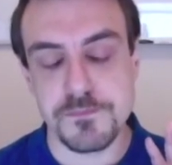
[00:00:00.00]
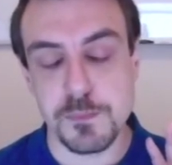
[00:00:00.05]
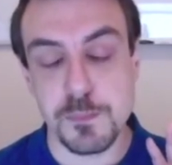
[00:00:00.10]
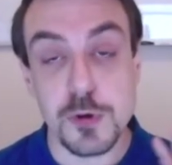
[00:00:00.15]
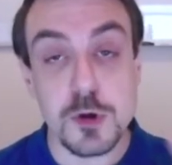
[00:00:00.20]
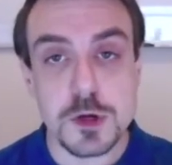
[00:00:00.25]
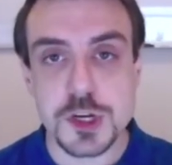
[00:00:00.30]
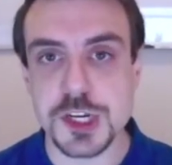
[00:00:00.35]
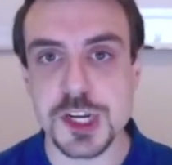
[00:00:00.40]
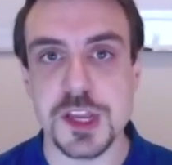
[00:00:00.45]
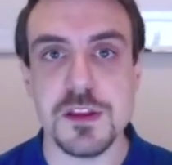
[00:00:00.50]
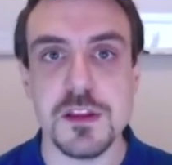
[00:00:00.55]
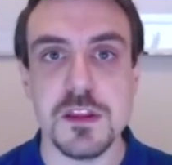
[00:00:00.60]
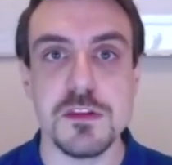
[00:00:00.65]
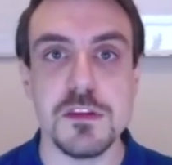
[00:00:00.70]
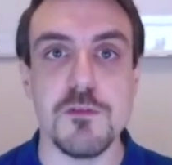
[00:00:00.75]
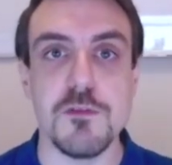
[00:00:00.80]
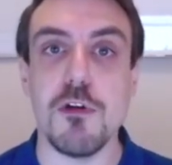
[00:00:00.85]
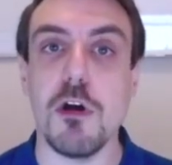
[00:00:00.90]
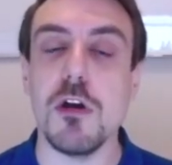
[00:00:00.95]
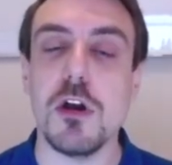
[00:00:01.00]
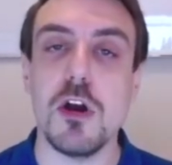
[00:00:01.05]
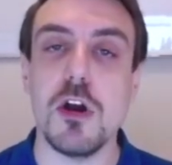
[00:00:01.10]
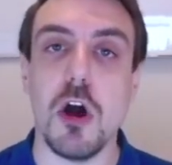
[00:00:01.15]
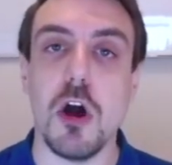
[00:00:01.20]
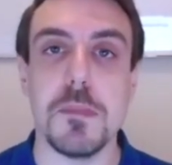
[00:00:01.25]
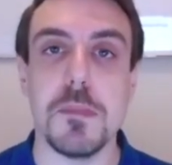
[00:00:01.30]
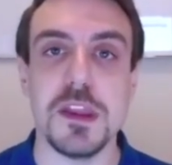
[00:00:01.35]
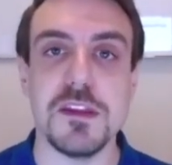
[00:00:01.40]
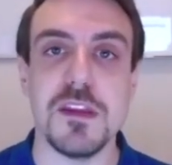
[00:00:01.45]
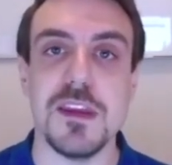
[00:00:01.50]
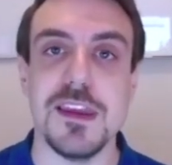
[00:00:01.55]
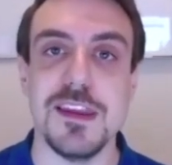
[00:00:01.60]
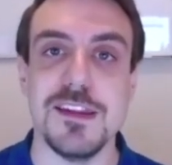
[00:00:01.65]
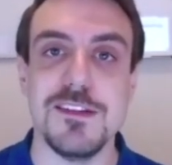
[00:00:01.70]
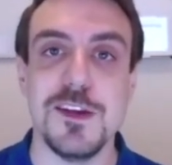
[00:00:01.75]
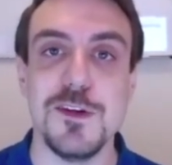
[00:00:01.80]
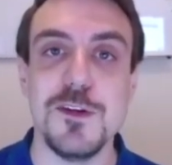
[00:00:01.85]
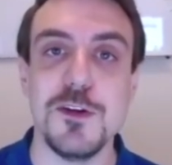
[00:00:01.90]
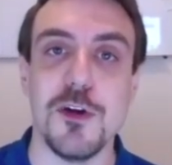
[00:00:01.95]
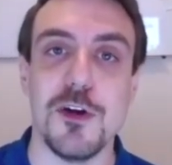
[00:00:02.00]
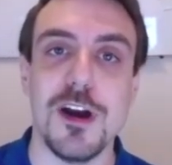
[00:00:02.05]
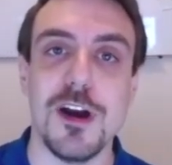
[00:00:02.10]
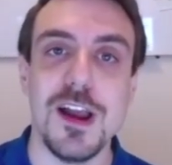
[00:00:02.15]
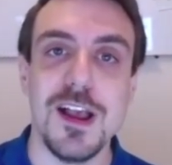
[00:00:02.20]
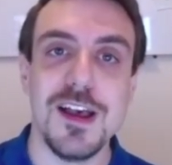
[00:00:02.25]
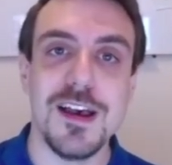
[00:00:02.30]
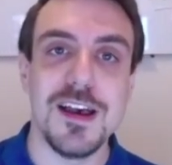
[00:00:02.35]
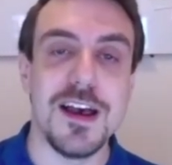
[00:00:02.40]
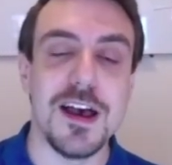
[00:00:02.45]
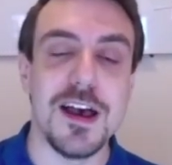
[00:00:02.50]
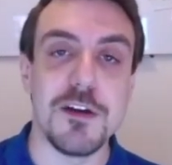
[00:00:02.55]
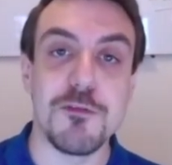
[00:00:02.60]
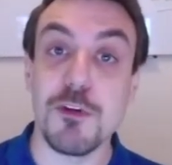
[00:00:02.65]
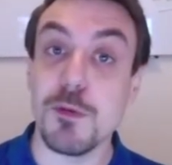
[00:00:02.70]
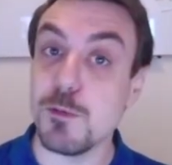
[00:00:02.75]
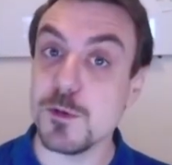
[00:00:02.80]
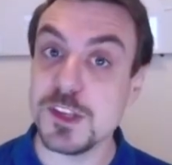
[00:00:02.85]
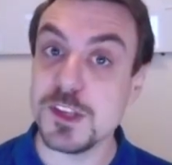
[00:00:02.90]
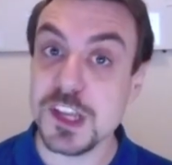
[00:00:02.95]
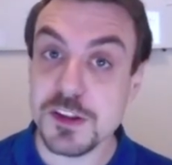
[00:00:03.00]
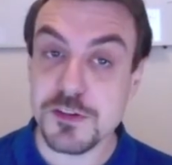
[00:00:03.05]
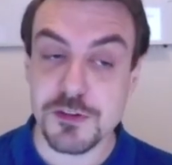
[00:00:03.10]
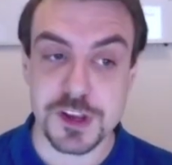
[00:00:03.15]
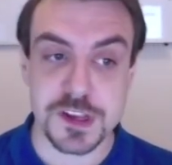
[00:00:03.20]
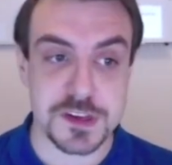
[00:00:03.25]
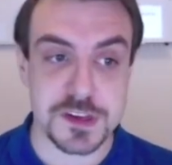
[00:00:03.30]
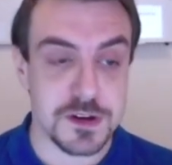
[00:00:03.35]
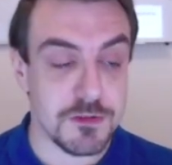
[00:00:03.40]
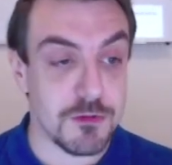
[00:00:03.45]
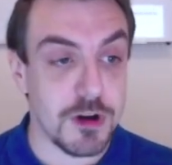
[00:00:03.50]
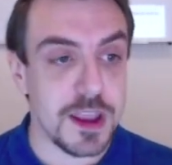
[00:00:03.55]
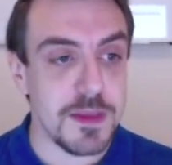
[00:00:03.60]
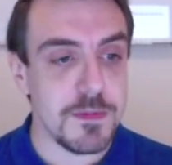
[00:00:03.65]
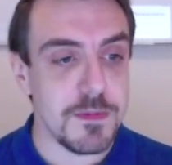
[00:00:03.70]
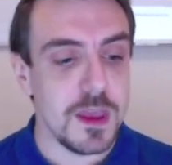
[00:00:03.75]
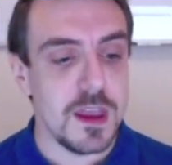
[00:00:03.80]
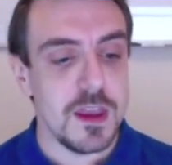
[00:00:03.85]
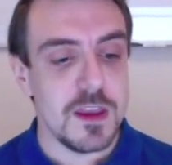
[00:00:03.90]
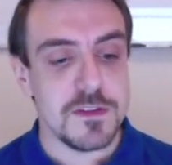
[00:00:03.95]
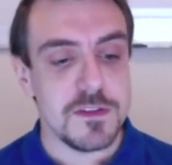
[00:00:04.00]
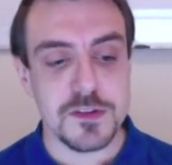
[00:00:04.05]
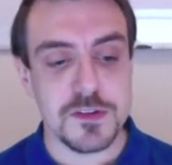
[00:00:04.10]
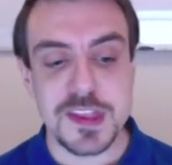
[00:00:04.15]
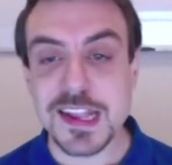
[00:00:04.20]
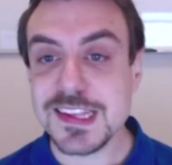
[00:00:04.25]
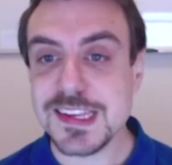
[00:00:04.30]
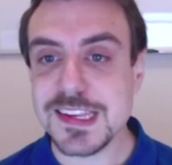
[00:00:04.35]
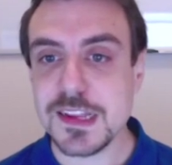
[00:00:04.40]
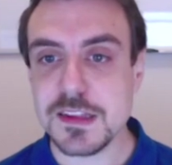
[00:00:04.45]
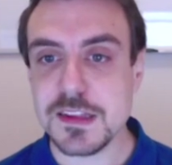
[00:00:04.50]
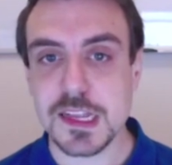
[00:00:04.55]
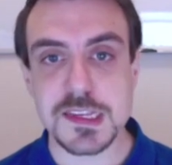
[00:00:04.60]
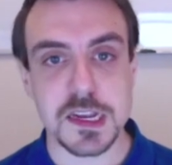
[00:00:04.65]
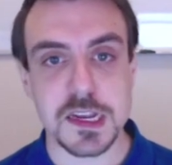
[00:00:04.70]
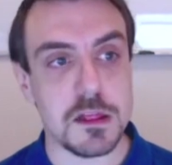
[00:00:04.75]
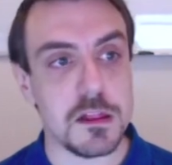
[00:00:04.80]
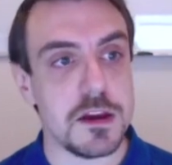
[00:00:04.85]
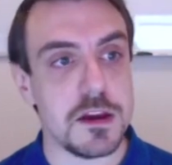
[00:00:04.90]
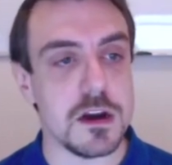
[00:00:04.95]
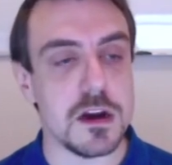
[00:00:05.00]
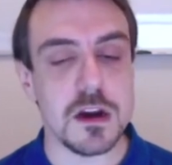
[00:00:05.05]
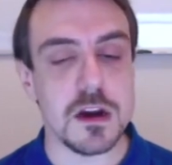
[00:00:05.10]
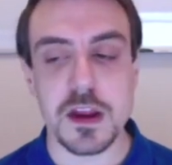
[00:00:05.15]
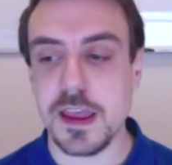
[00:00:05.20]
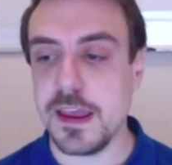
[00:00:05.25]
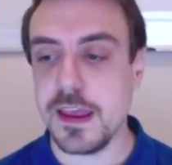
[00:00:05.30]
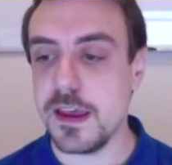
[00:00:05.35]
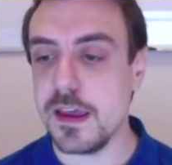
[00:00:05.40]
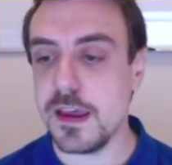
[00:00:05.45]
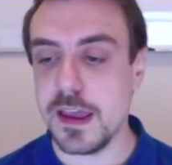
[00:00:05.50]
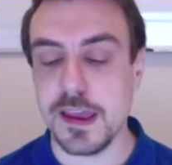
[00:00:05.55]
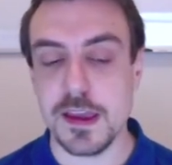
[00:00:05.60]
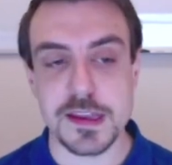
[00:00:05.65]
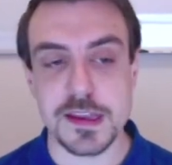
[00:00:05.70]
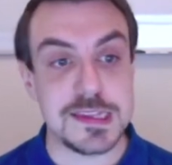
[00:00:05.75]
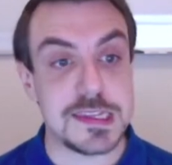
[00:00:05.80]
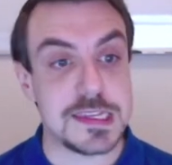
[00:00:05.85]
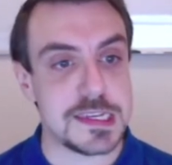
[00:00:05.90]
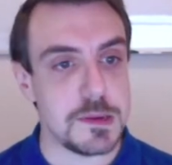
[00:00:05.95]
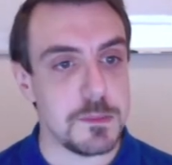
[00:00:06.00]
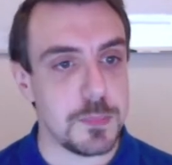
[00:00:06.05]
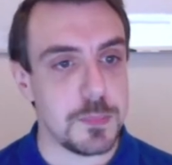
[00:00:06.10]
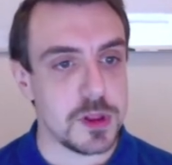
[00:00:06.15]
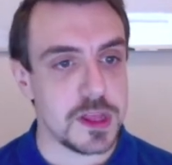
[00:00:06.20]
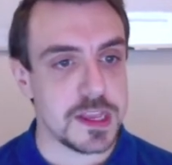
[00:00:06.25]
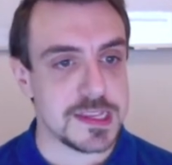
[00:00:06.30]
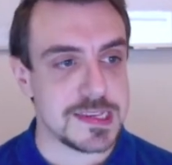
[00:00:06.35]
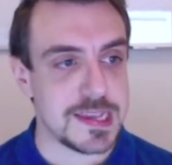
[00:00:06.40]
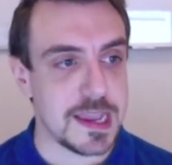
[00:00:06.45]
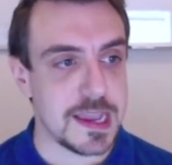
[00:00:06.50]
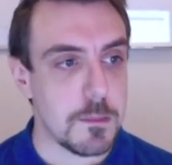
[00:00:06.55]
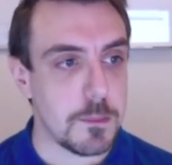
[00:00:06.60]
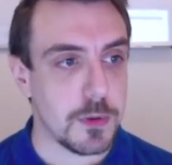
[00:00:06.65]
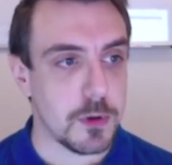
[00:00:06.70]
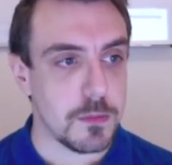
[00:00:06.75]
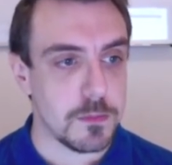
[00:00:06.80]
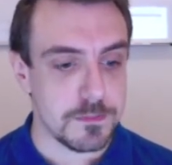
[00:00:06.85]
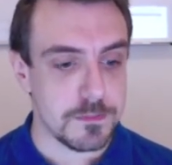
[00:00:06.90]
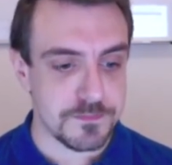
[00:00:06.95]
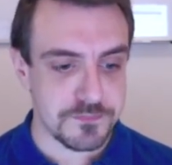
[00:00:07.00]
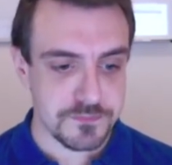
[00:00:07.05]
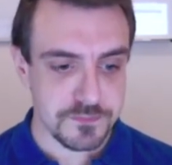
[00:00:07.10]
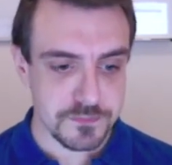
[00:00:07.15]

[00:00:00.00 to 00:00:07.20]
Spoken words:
pushing the wrong commit into your repositories, right? So that's a clear and simple example.